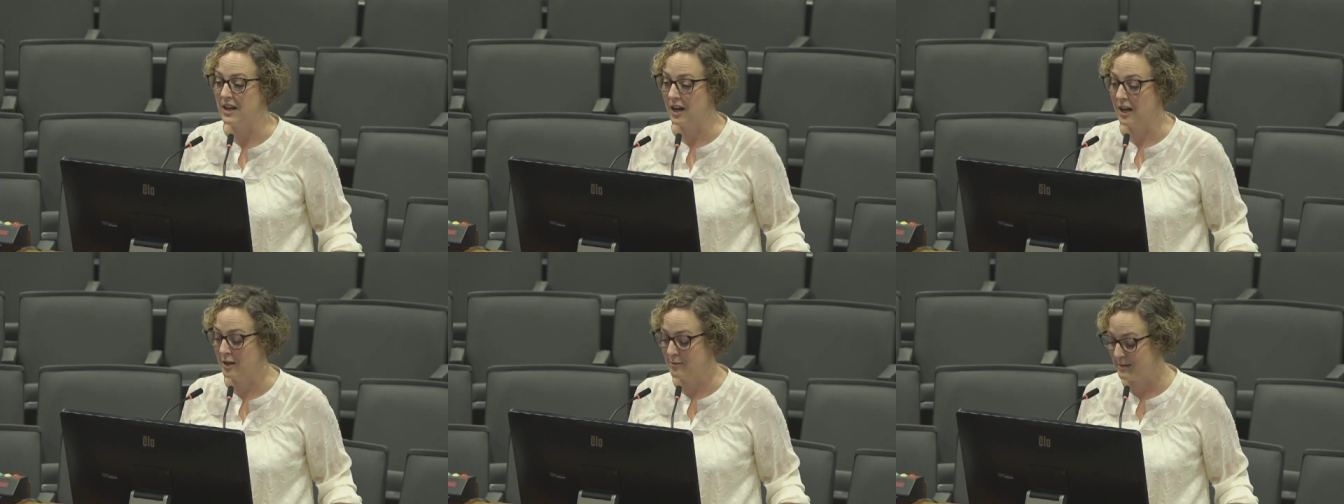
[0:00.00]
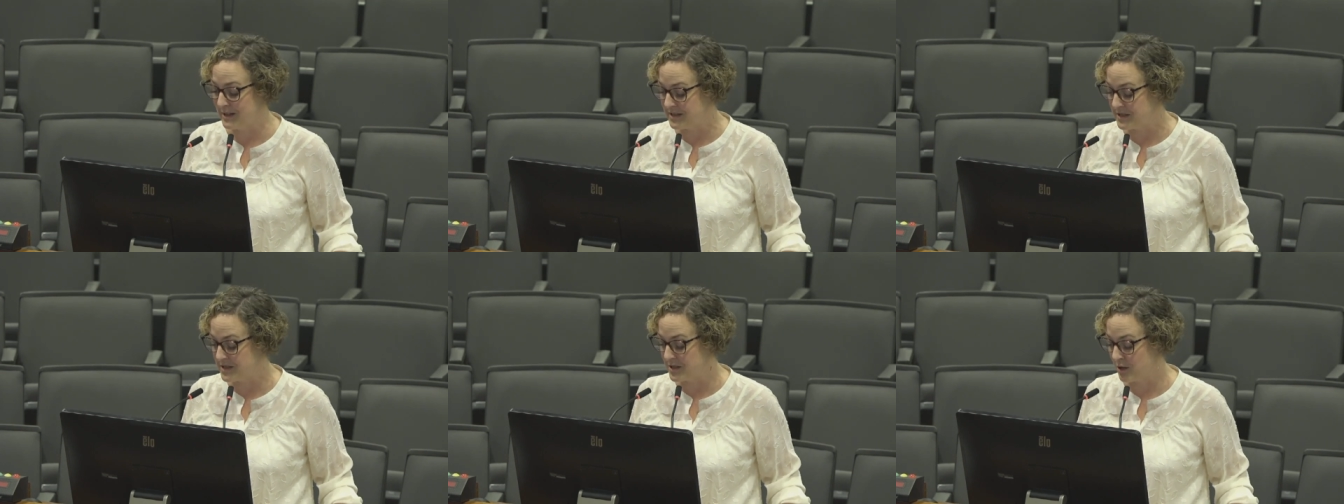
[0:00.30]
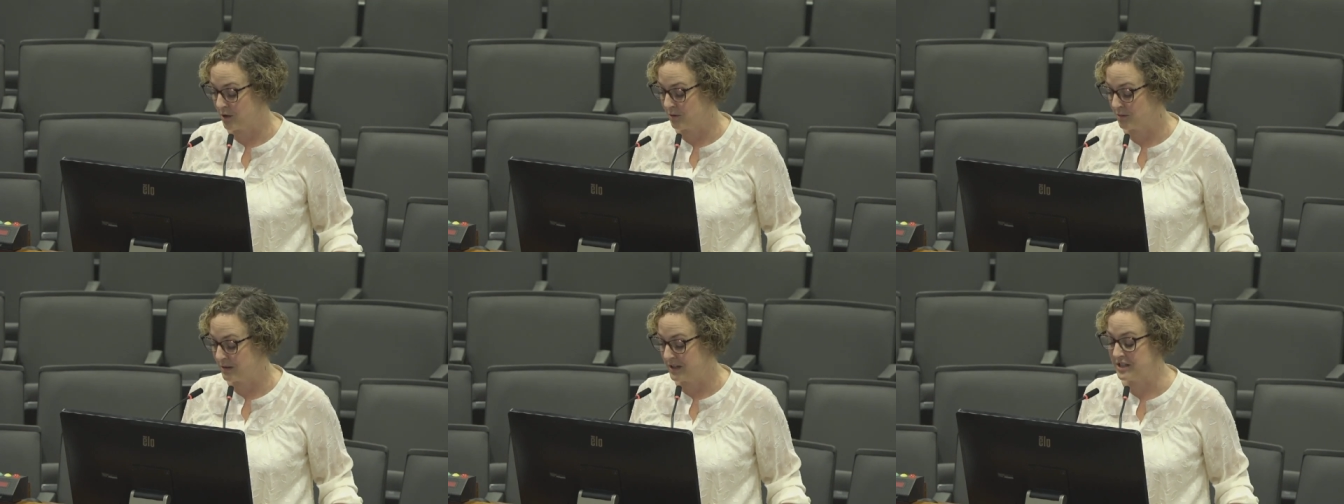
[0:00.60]
And
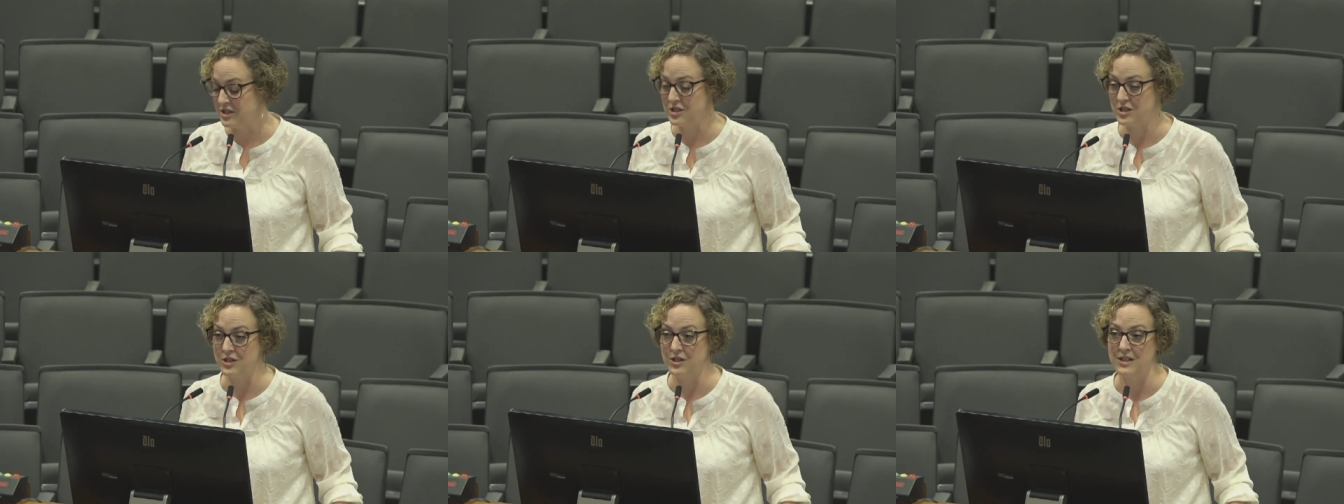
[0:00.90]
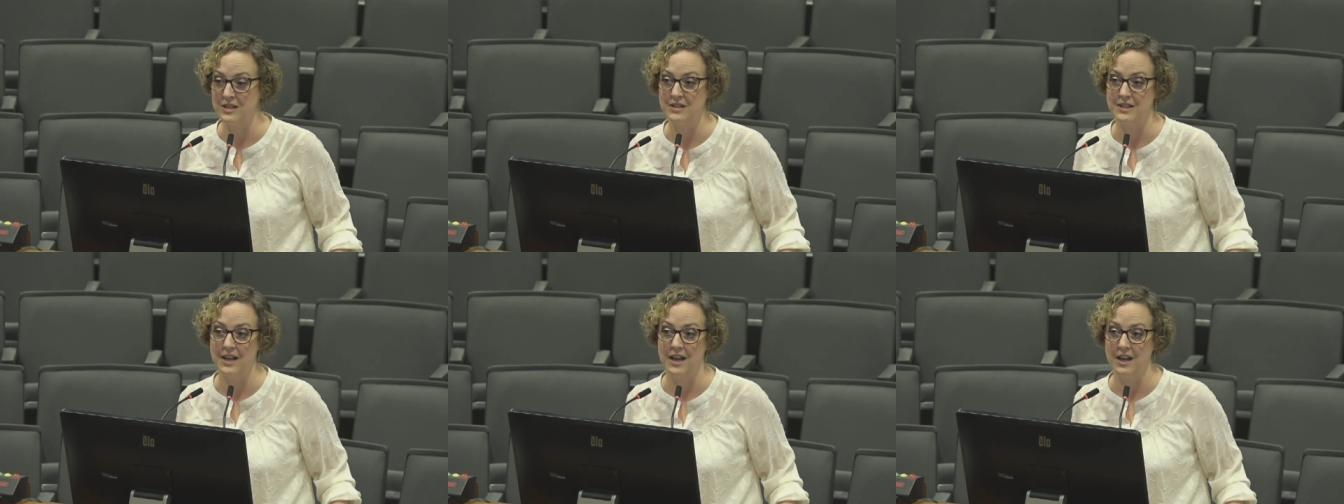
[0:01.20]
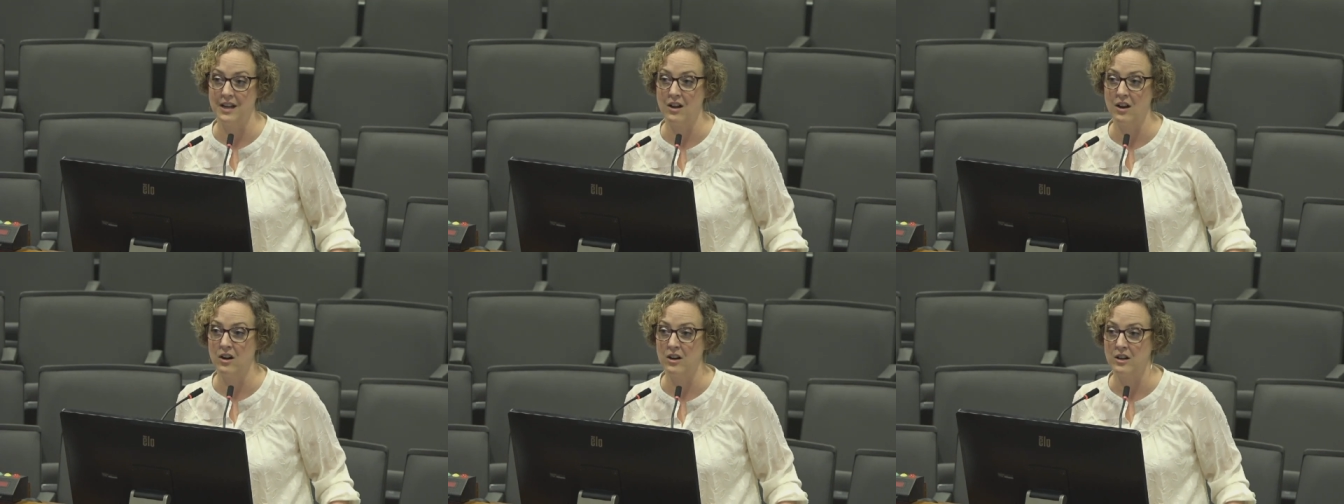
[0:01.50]
so ensuring
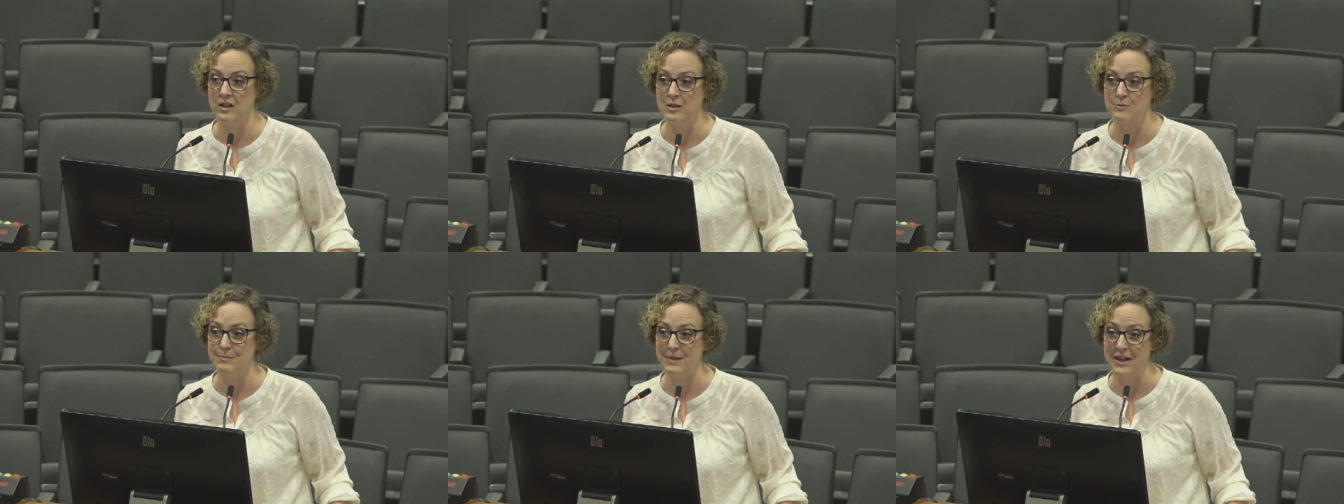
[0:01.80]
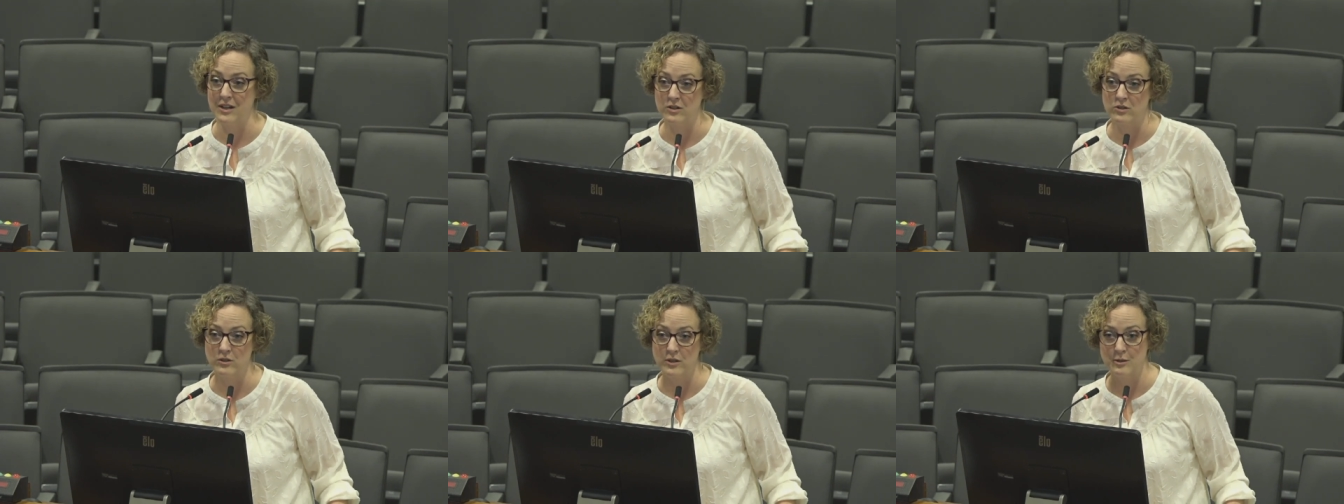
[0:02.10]
that our medical